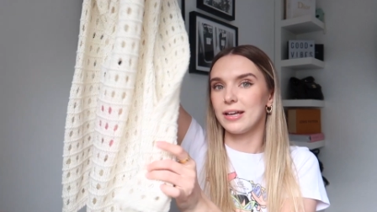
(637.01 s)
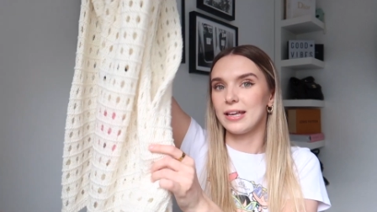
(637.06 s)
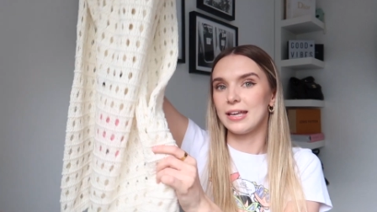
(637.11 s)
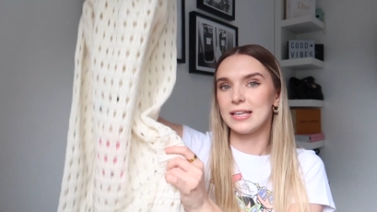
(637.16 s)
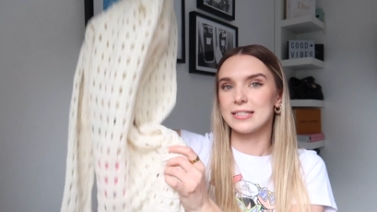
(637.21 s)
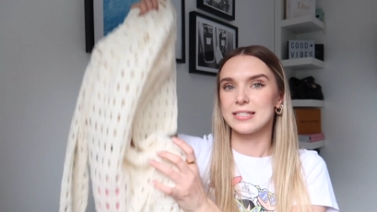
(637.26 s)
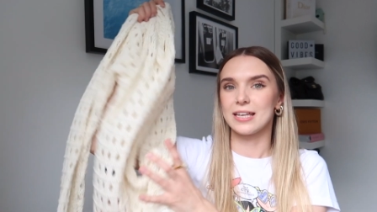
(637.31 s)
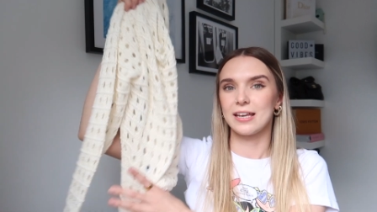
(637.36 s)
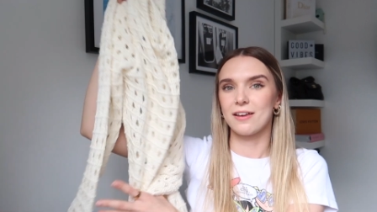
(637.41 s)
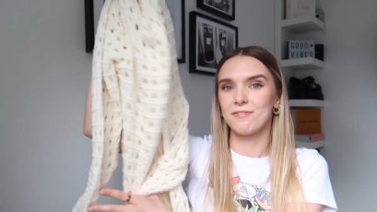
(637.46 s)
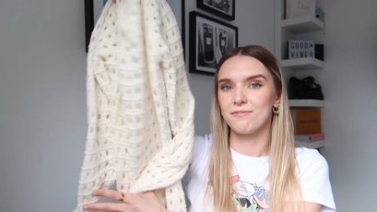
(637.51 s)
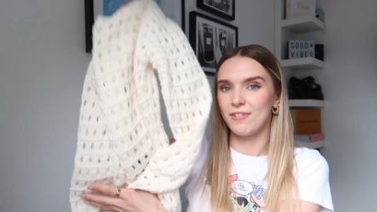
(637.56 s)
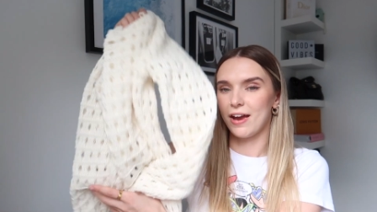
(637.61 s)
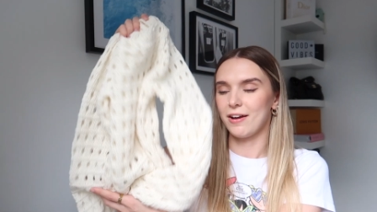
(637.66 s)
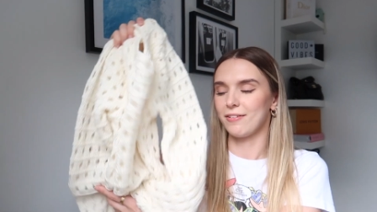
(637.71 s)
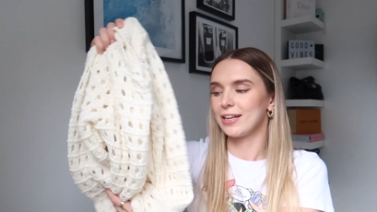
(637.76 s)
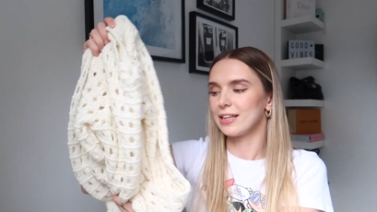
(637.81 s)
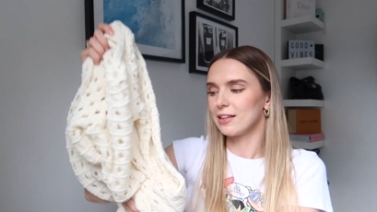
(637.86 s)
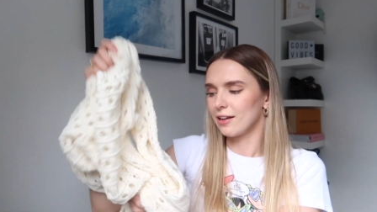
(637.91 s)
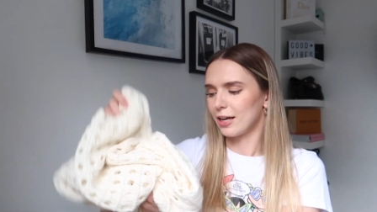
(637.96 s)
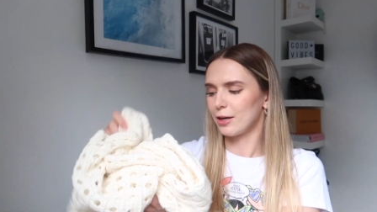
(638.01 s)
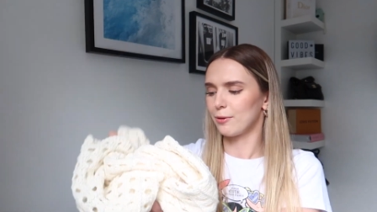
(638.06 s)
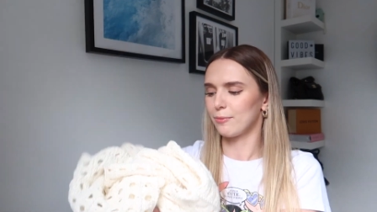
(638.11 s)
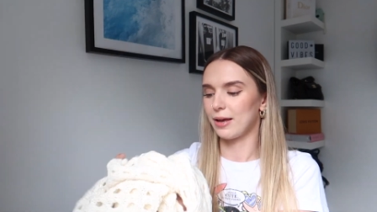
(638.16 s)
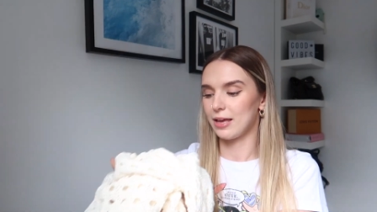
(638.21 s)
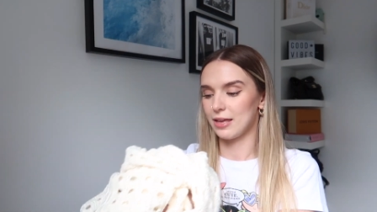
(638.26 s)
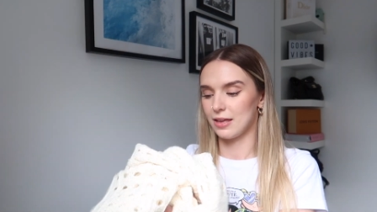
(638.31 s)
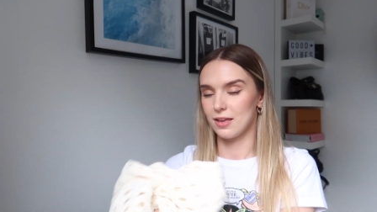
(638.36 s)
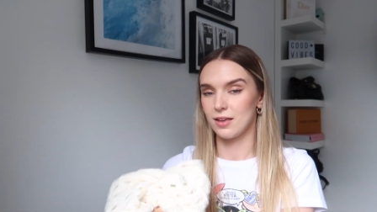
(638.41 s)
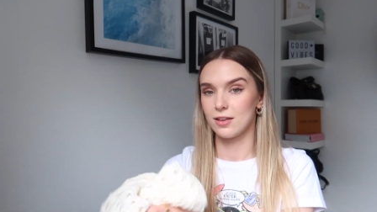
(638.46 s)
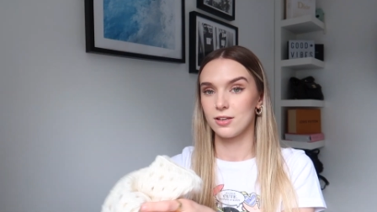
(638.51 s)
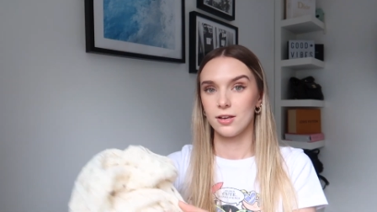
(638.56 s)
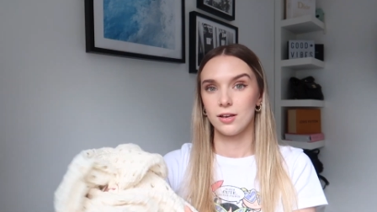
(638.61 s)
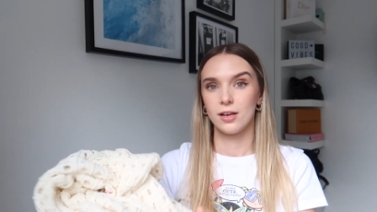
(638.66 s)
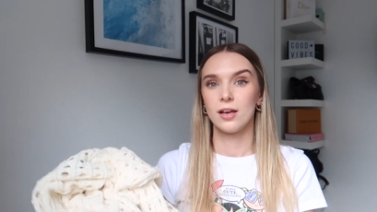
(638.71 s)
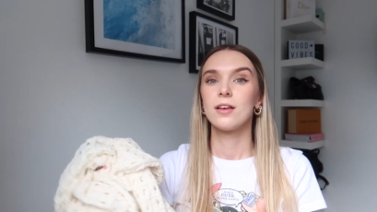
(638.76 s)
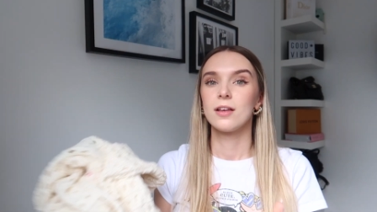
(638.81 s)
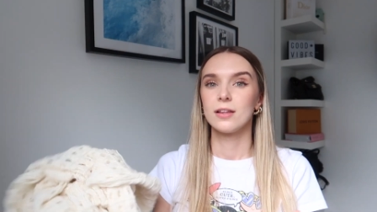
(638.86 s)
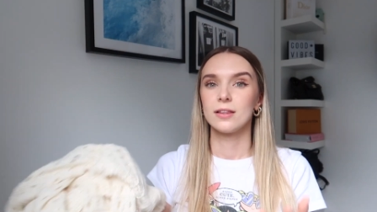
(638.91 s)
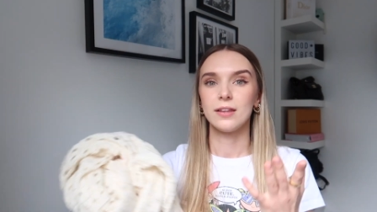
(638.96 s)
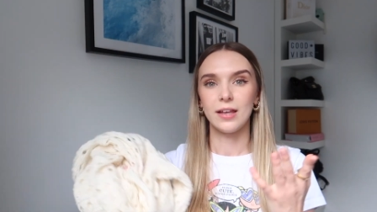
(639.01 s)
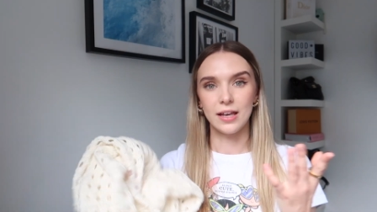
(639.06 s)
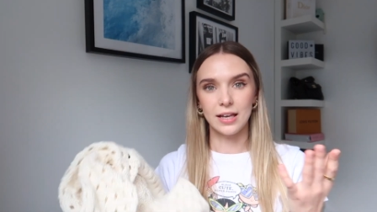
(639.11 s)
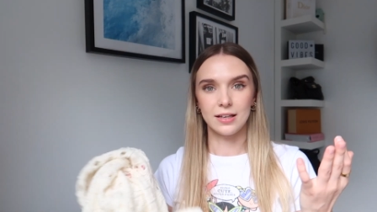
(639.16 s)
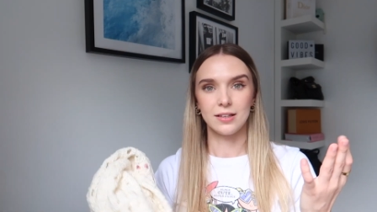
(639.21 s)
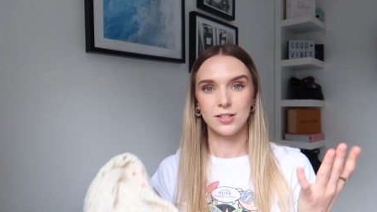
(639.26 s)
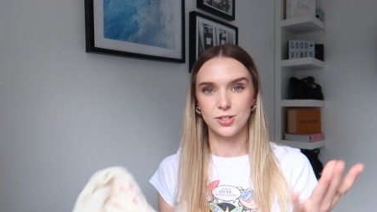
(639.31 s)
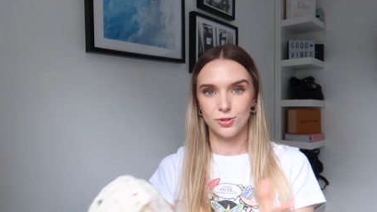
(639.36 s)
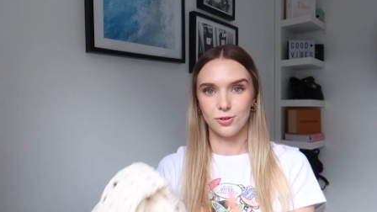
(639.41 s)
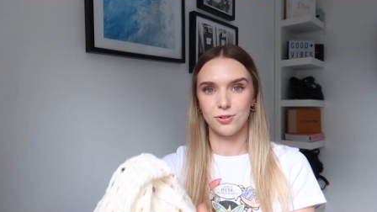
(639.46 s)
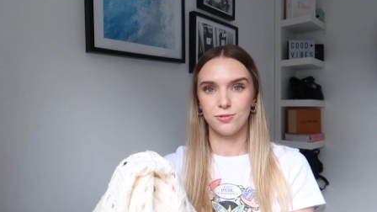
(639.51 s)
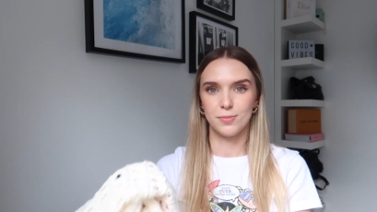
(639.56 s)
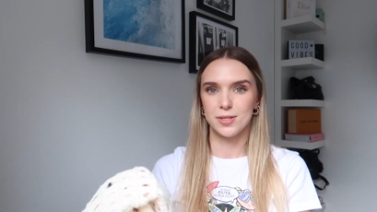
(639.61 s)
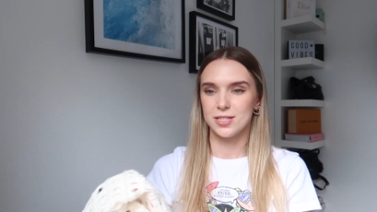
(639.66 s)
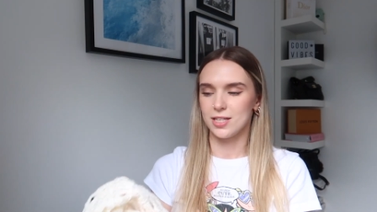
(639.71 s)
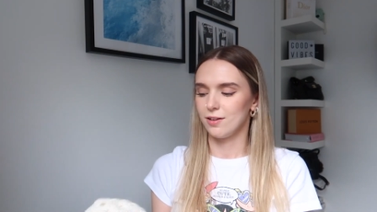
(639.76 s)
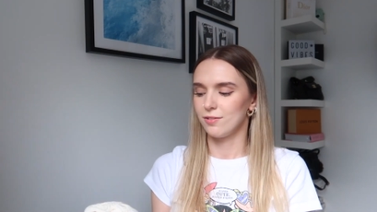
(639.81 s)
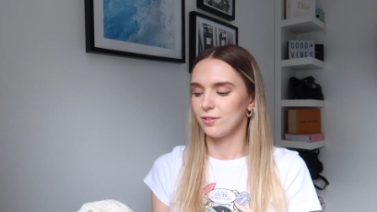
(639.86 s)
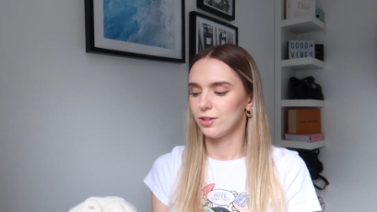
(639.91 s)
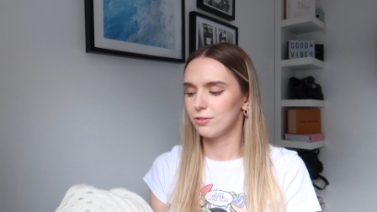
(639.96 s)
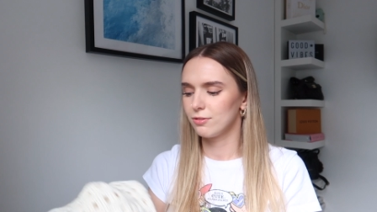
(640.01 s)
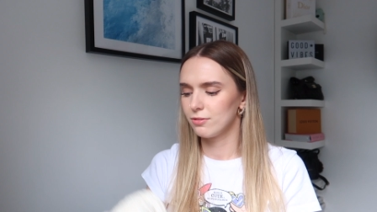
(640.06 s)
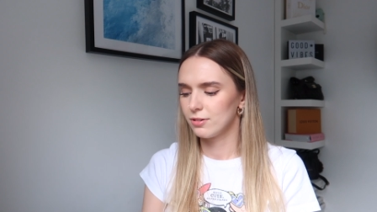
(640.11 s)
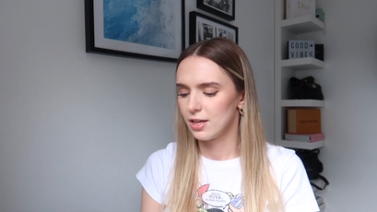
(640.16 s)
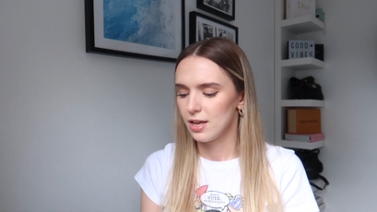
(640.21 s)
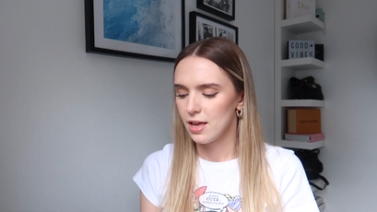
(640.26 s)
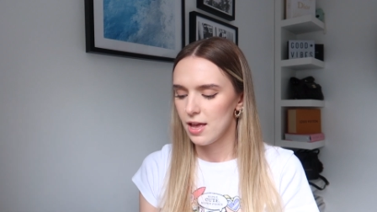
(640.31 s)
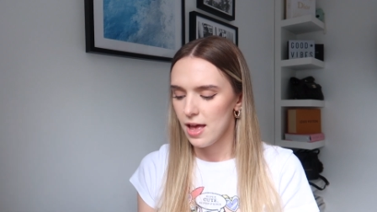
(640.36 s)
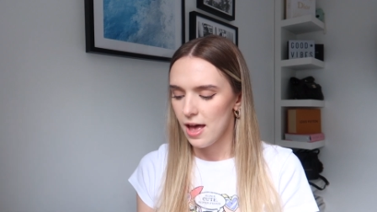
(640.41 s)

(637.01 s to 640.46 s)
It is like a very lightweight like sort of material.